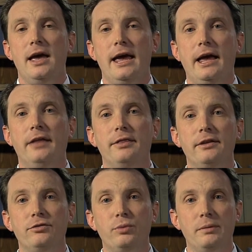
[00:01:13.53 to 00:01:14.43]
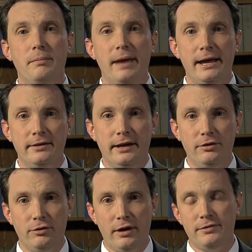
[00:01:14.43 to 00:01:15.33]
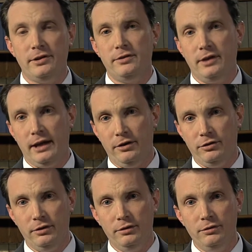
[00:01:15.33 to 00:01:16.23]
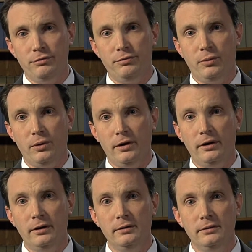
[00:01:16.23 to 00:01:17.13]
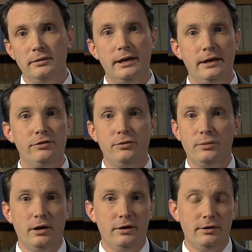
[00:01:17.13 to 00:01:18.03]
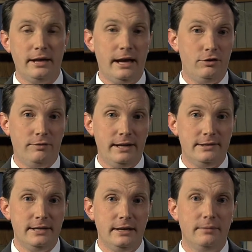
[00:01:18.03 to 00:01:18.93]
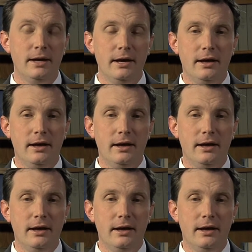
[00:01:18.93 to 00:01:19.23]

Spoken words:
and this would mandate driver's education for kids who are under the age of 18.